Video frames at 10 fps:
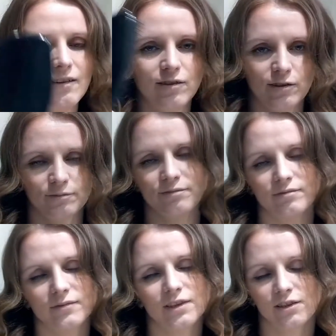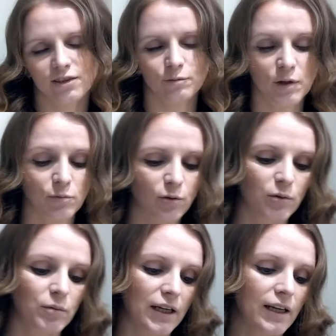don't know, it's just me
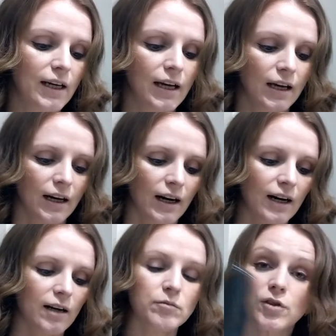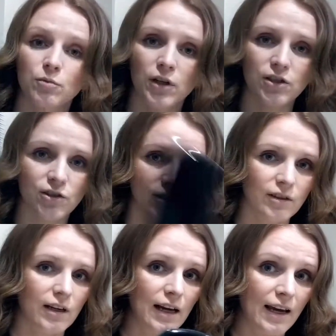probably. To brush your
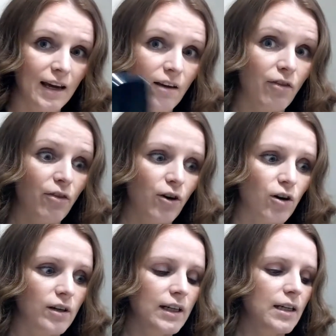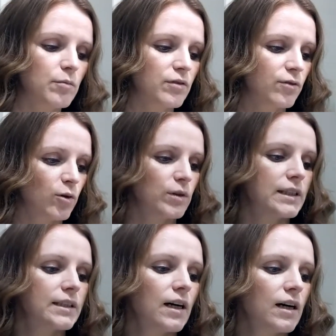hair thoroughly before we
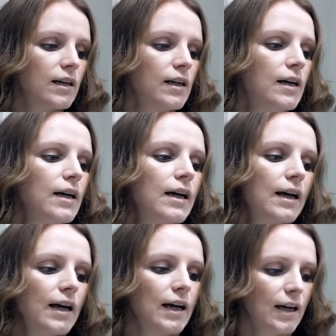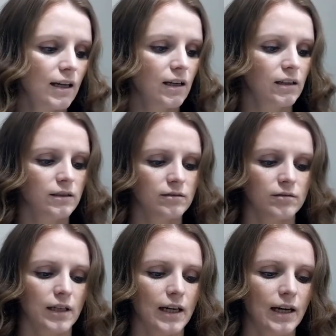start,
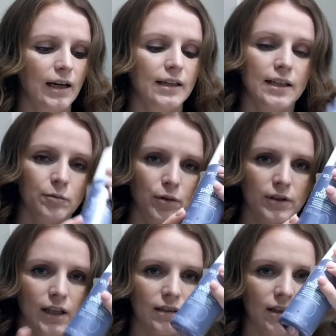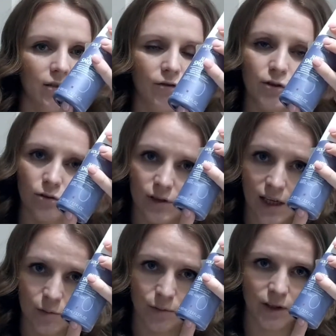and a heat protector. If you use
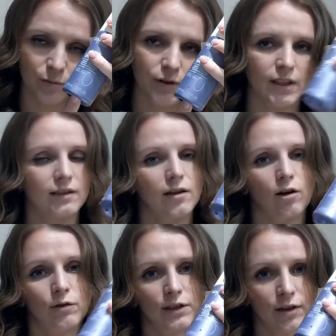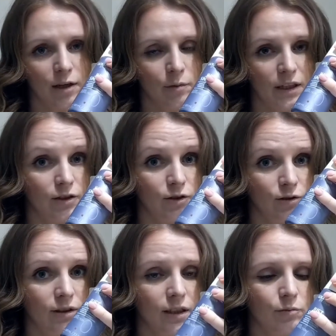heat protector, I always recommend it to
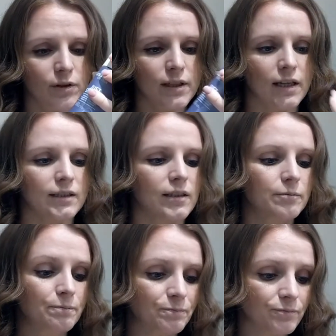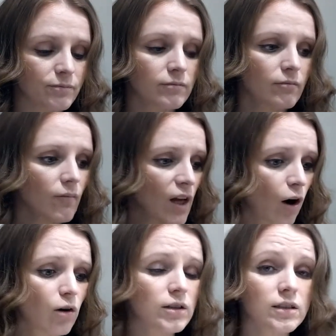use heat protector.
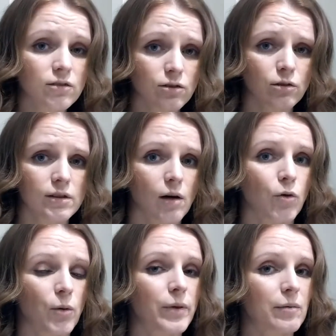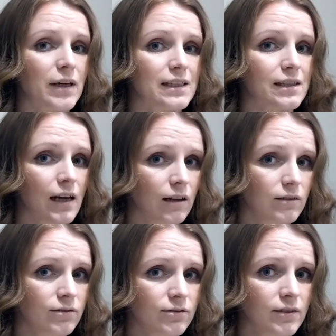All these tools I bought by
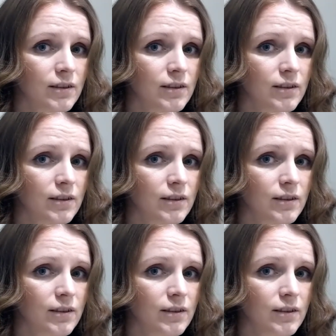myself.